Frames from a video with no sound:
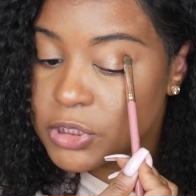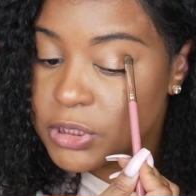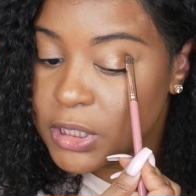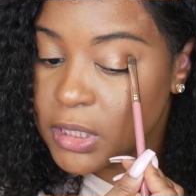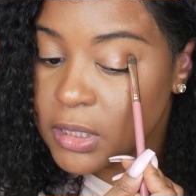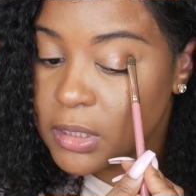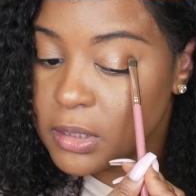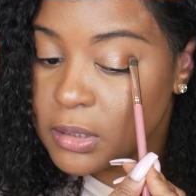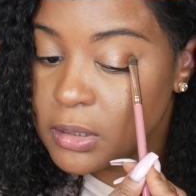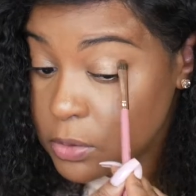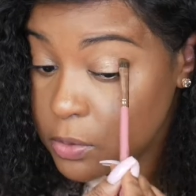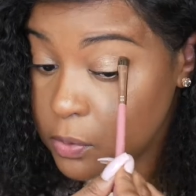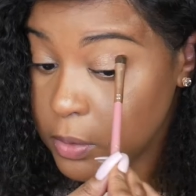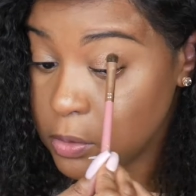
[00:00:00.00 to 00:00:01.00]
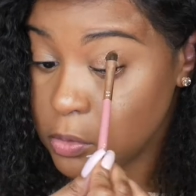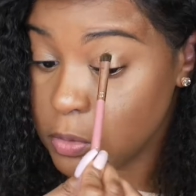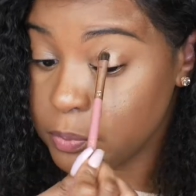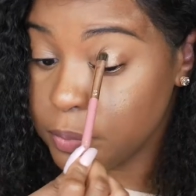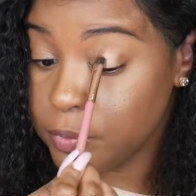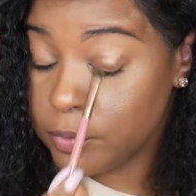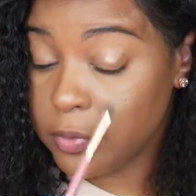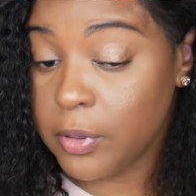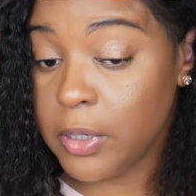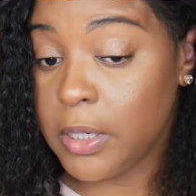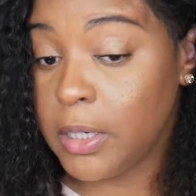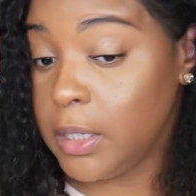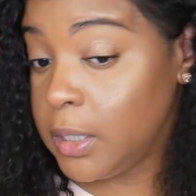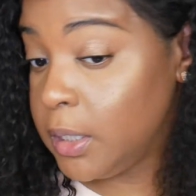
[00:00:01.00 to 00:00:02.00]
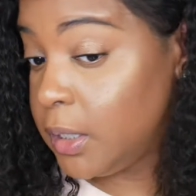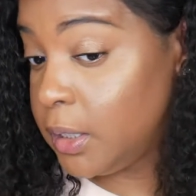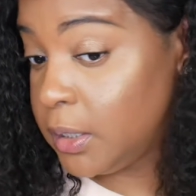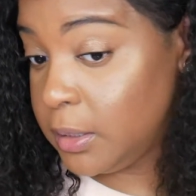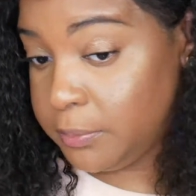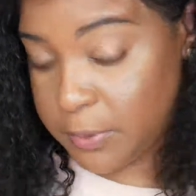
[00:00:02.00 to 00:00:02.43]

shade, going on pretty